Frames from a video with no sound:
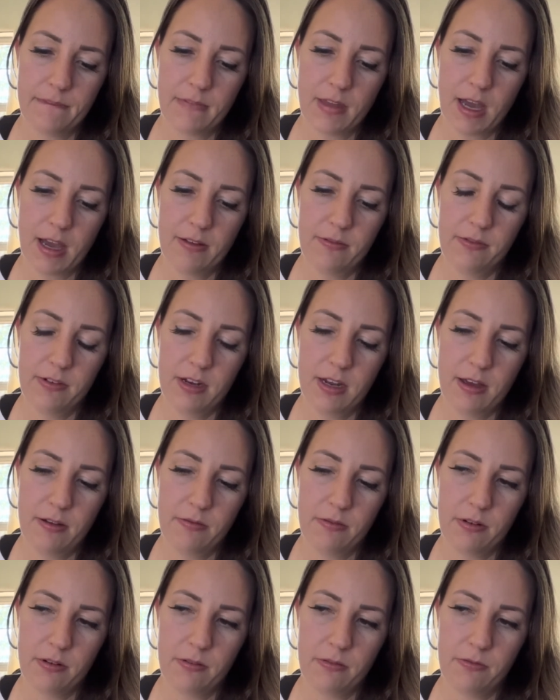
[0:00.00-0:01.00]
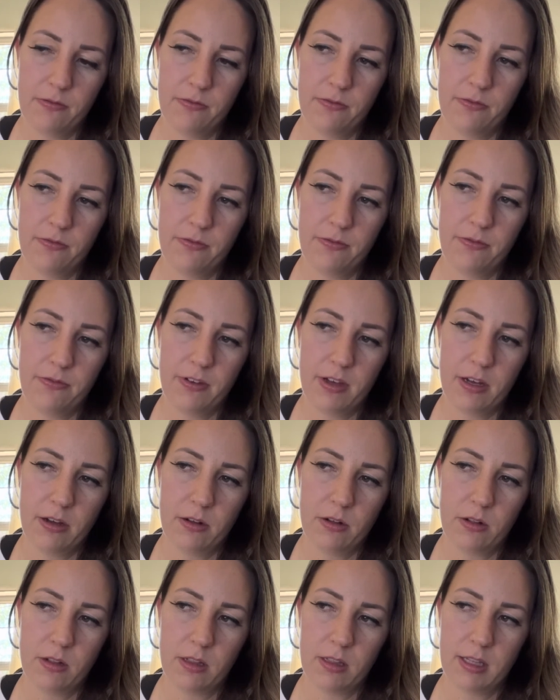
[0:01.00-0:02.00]
I've never
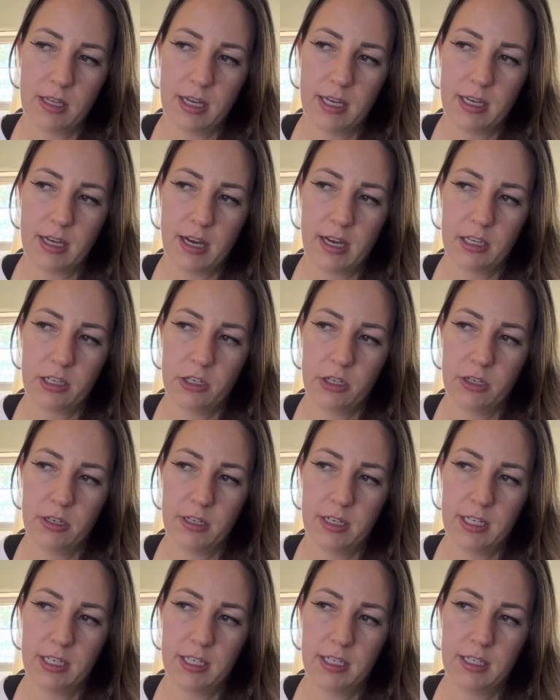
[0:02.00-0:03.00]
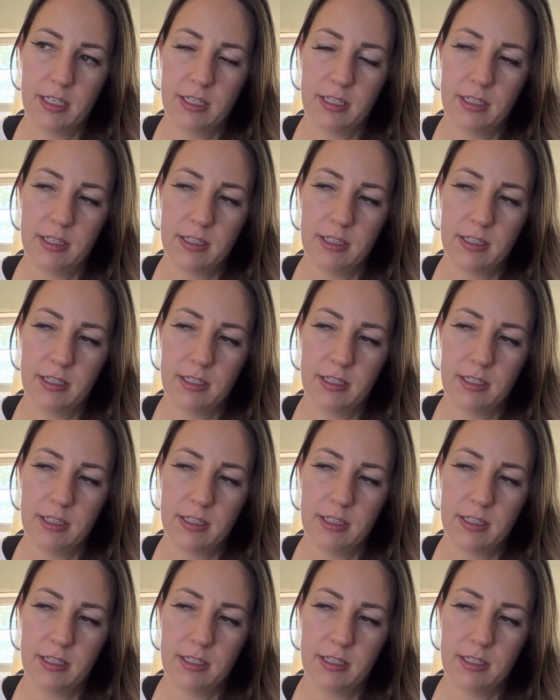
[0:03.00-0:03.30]
felt like I couldn't,